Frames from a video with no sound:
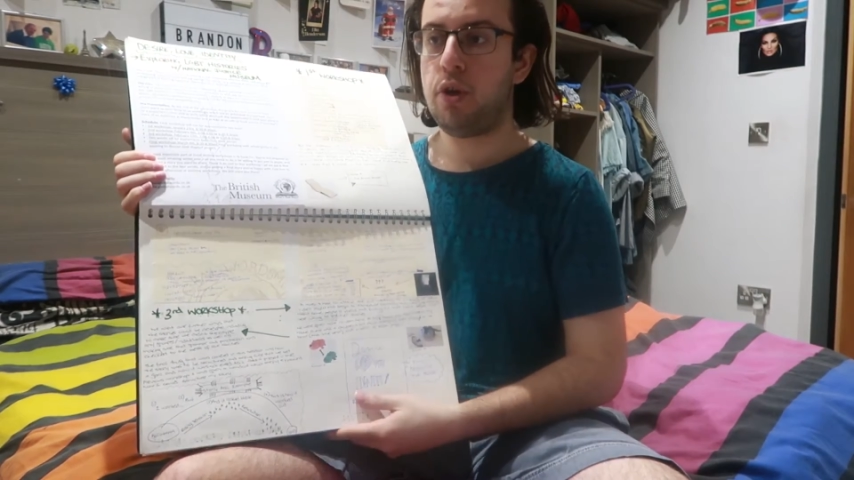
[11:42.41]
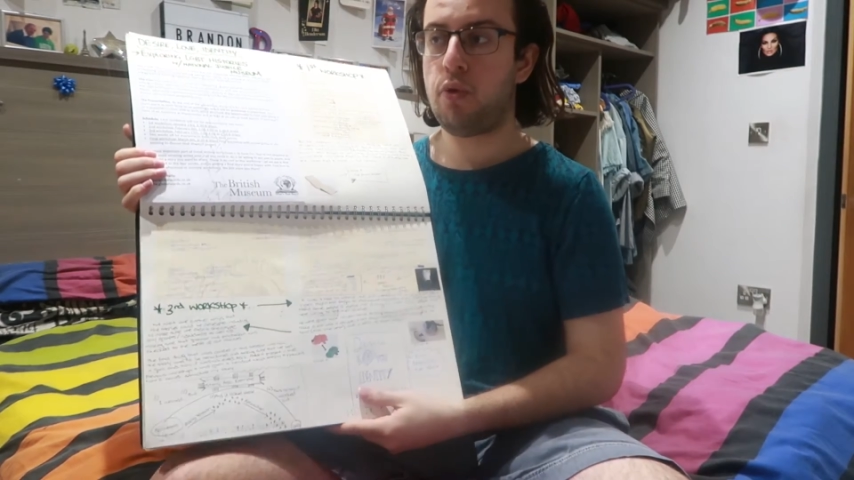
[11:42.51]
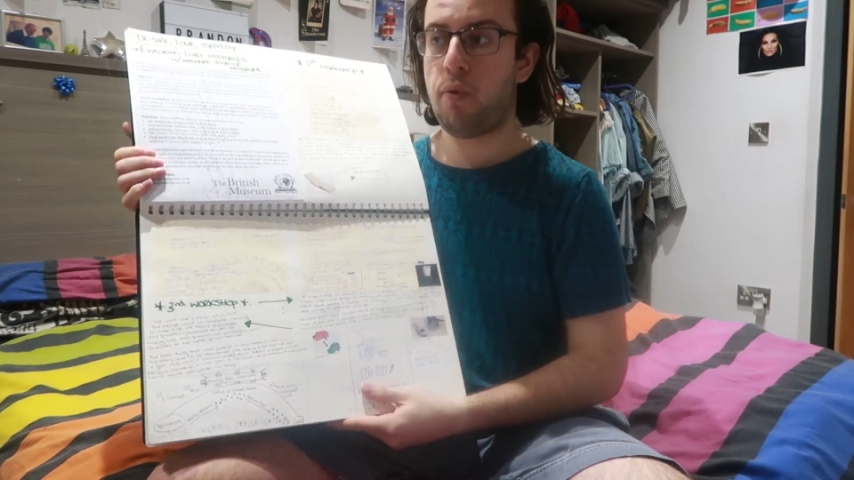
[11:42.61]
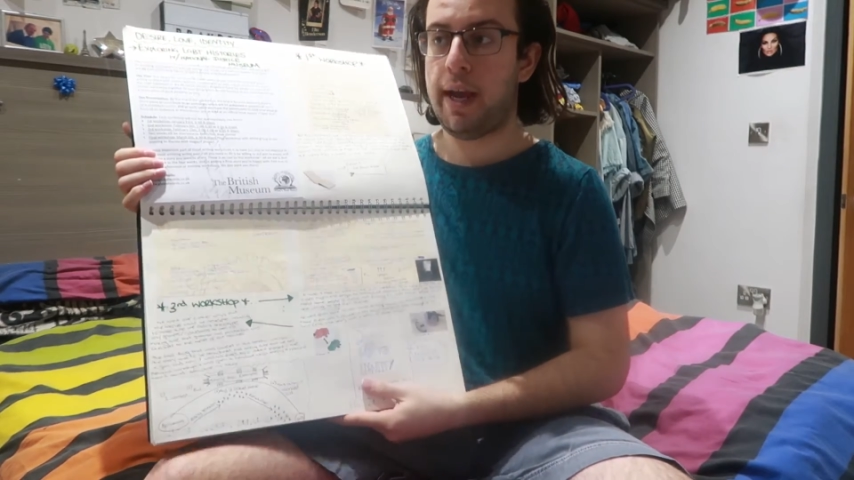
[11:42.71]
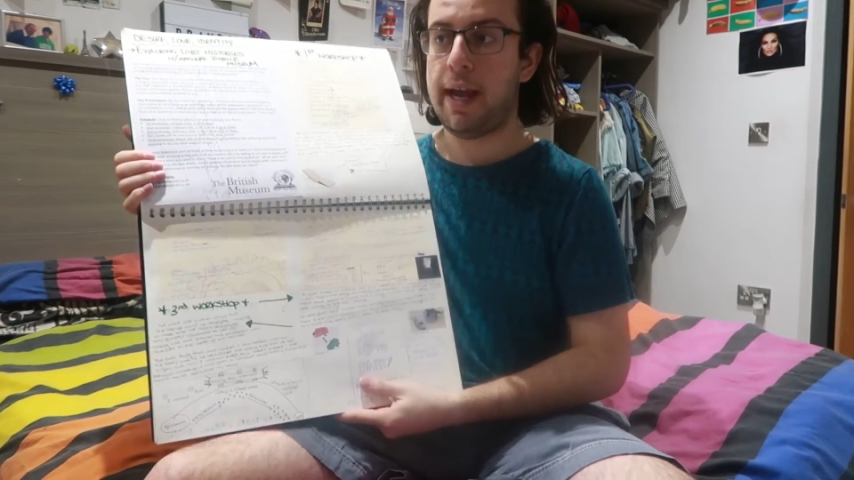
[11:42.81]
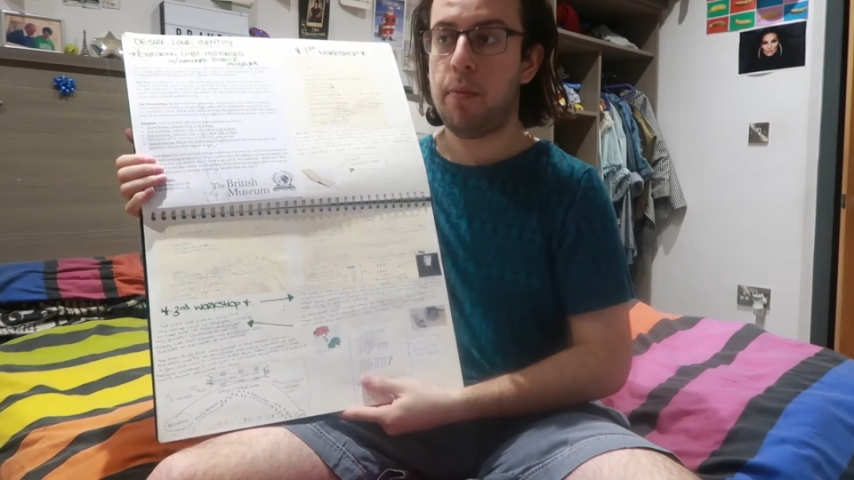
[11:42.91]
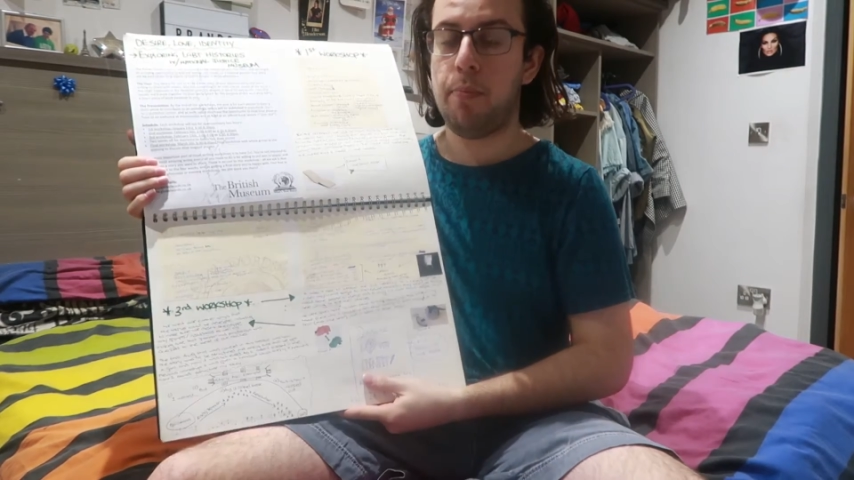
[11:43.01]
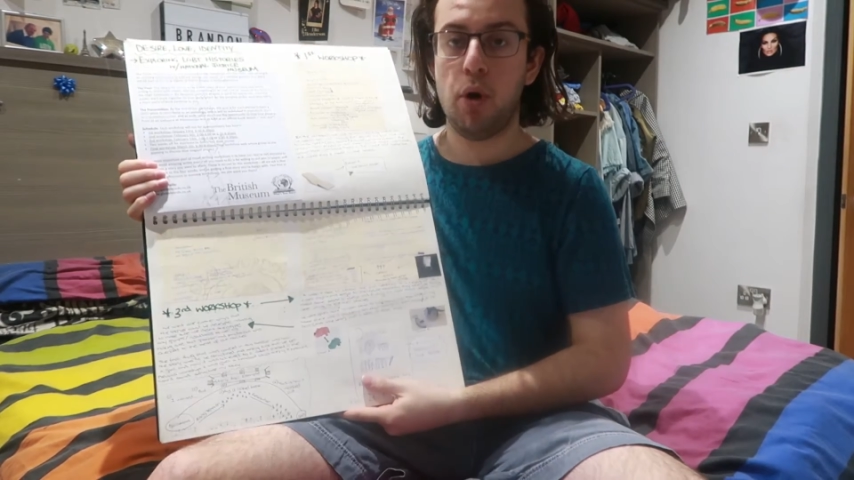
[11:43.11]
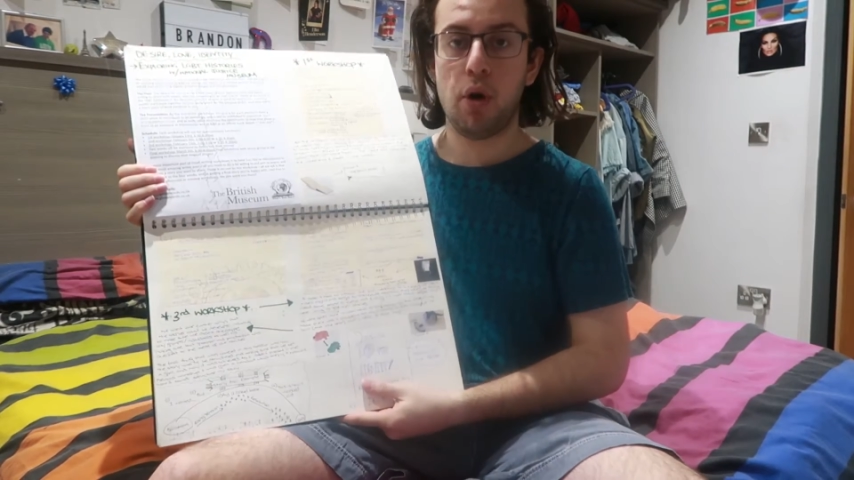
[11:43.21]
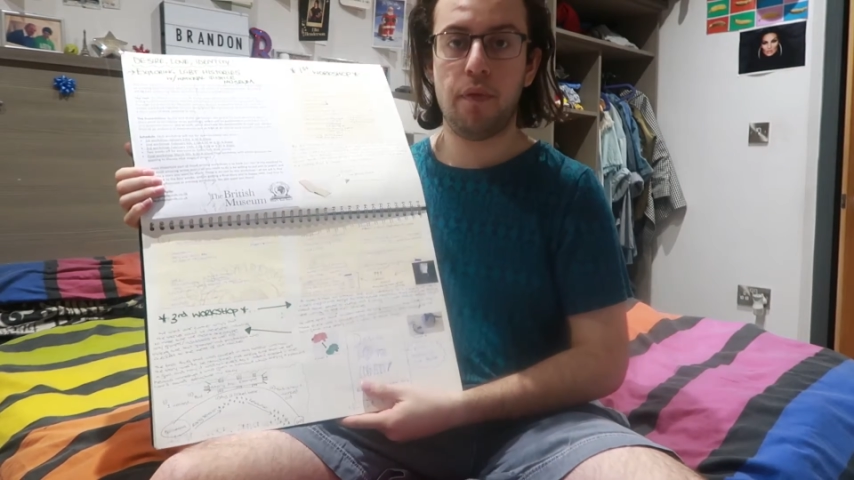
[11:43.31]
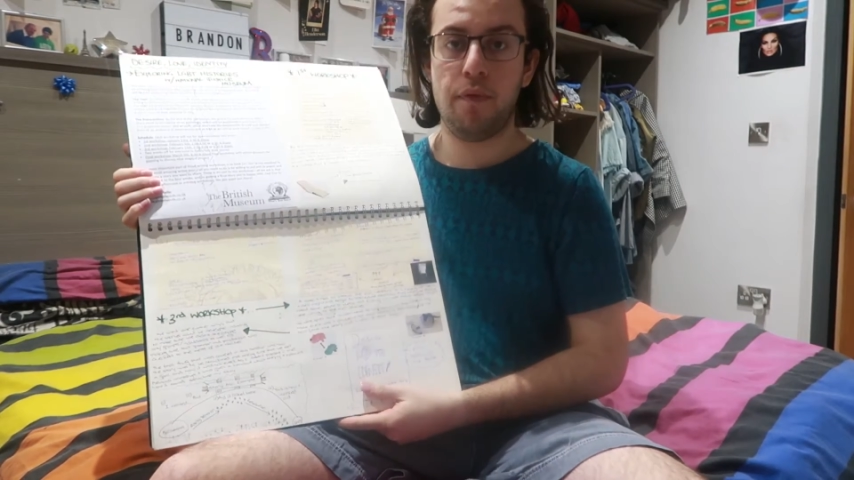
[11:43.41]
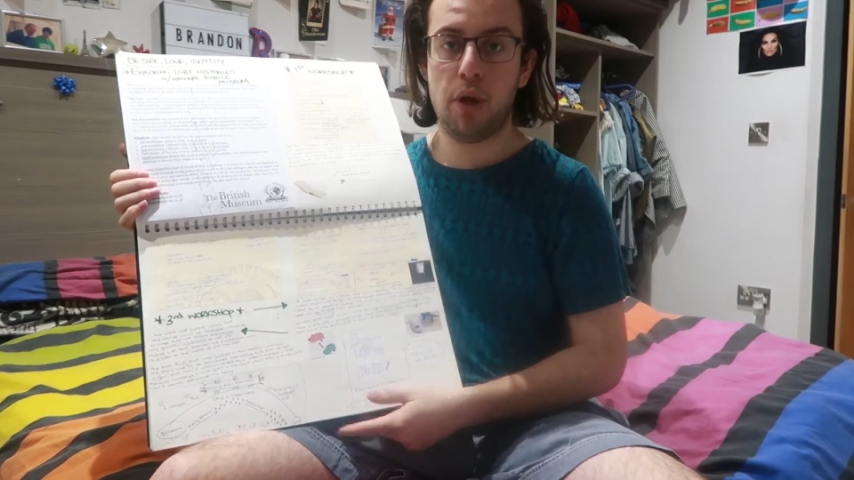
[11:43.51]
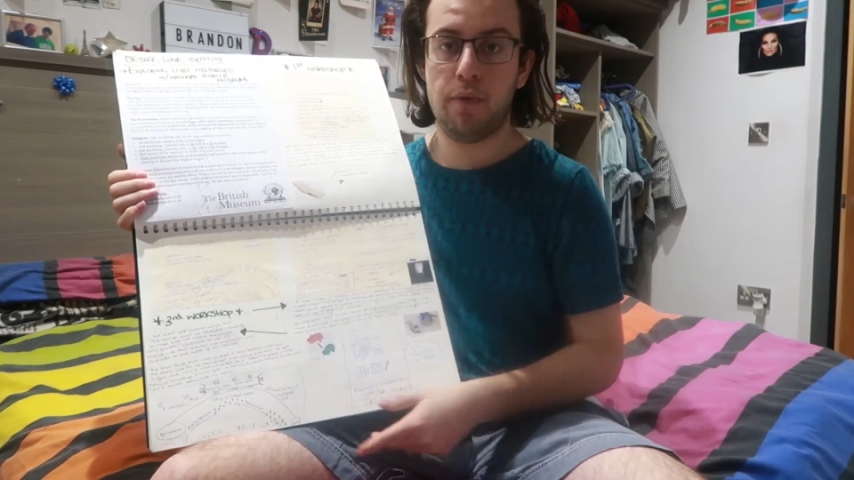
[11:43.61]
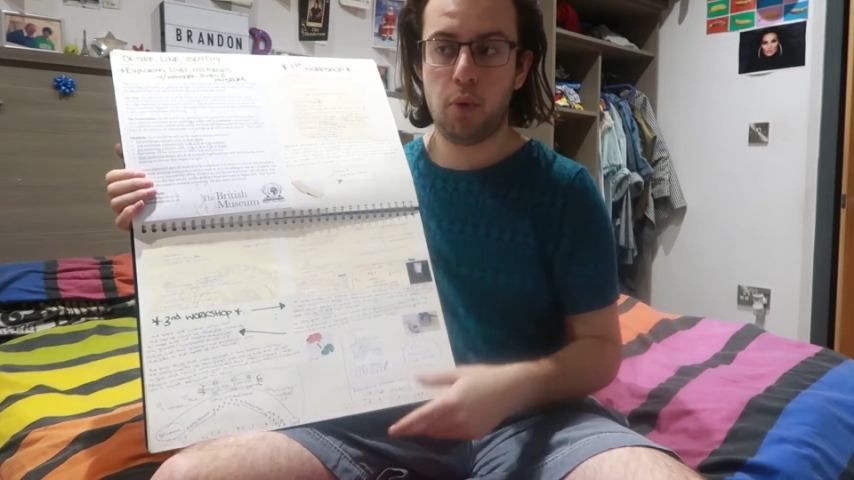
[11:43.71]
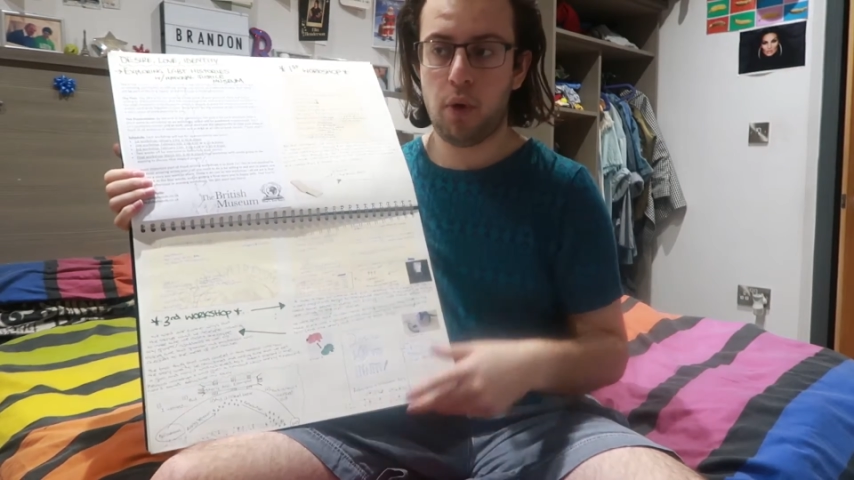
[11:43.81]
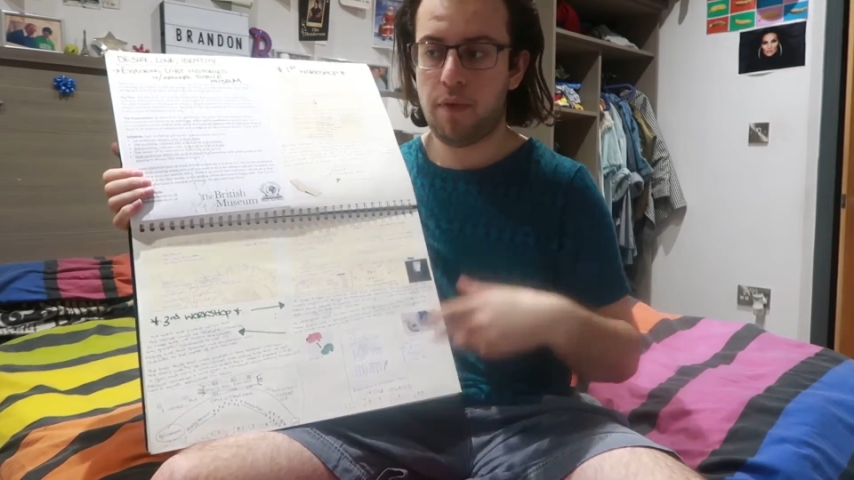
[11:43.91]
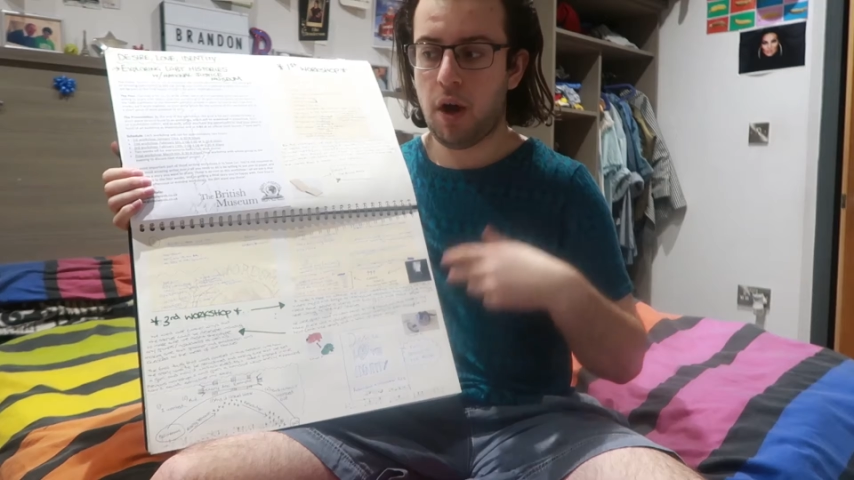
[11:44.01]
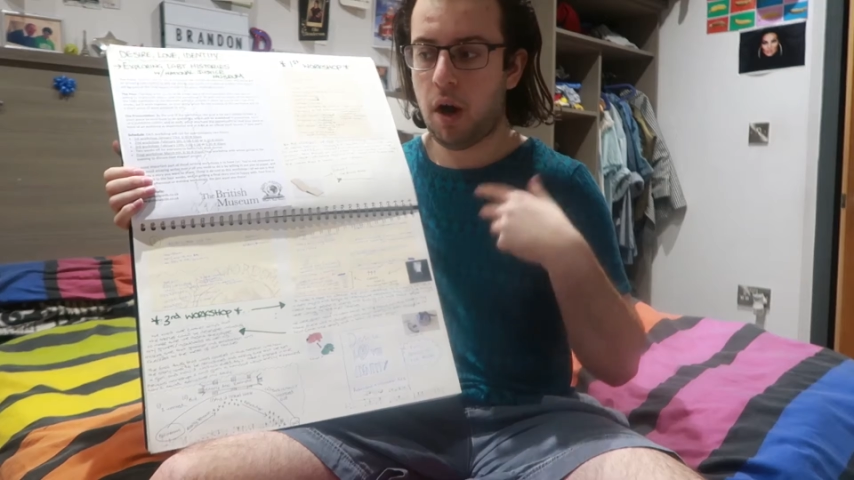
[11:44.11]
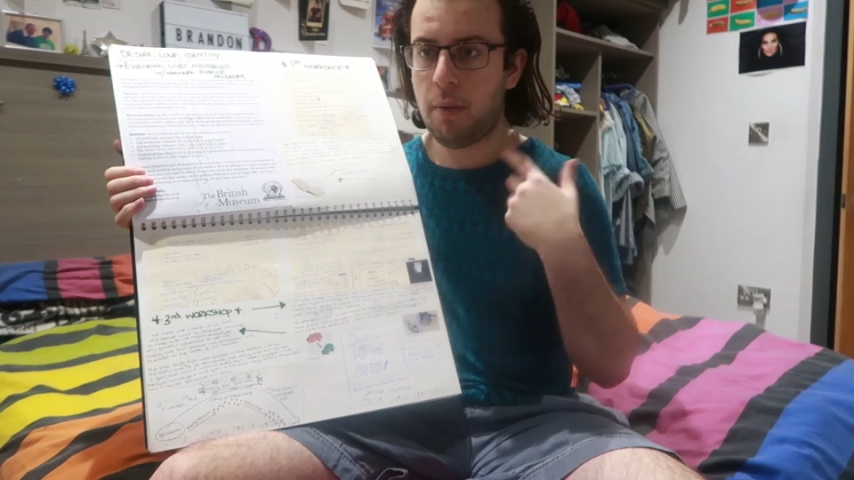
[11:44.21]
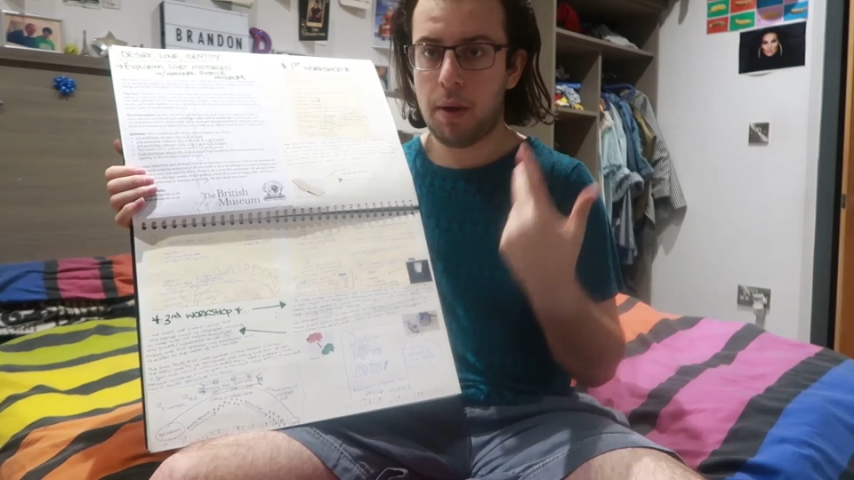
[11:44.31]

create a book full of all of our